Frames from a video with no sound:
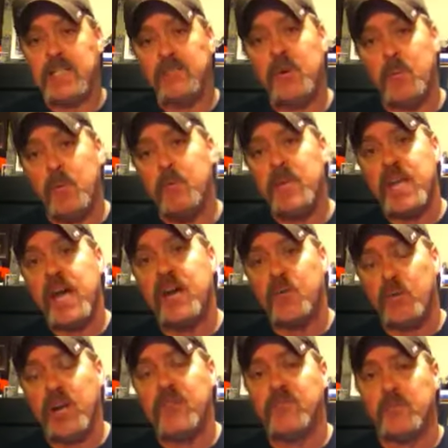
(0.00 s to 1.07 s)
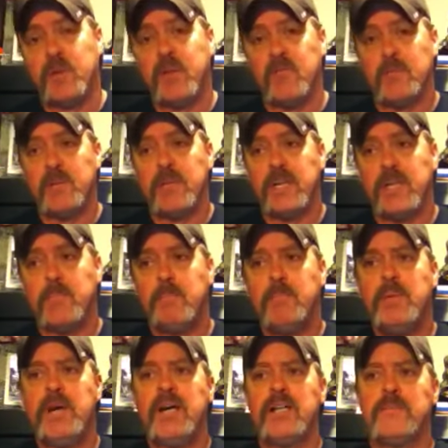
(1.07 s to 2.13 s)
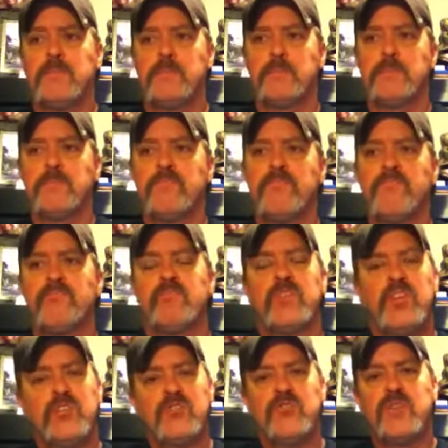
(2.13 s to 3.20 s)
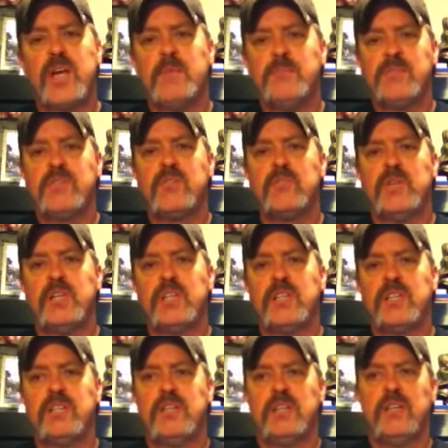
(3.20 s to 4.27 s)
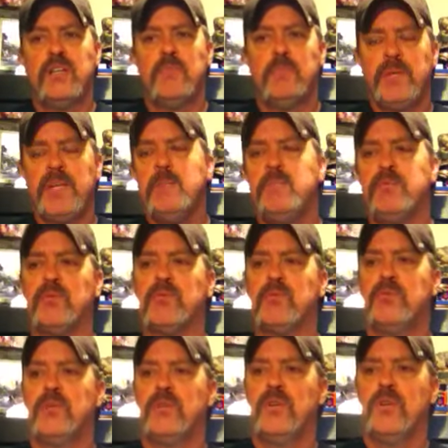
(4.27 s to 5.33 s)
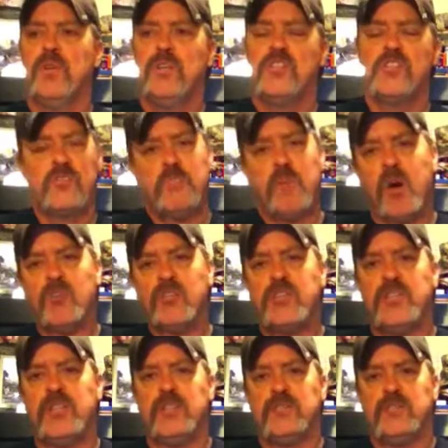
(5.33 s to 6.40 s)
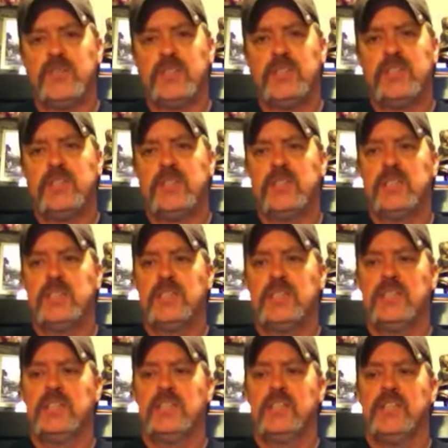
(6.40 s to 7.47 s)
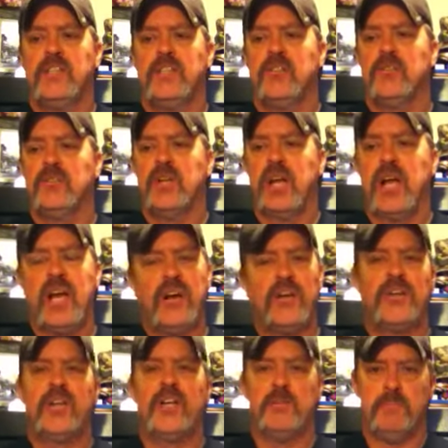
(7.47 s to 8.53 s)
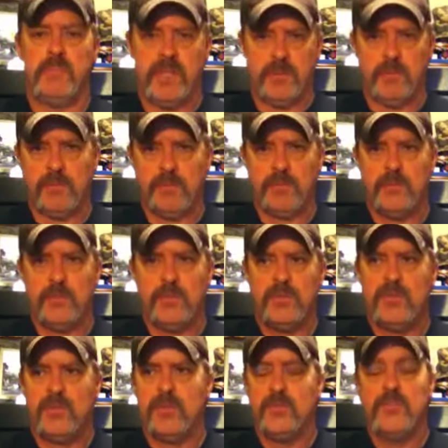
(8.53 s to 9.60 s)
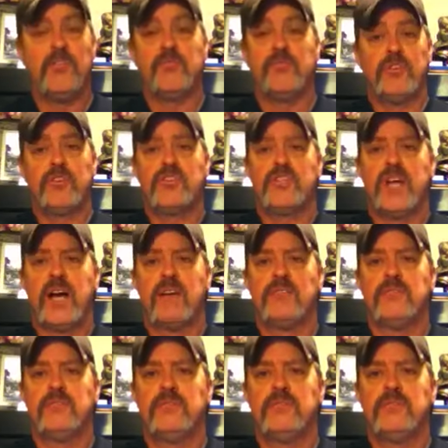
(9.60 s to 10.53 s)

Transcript: I'm going to be out away from everybody, but you're traipsing with people, small children, your elderly people, yourself.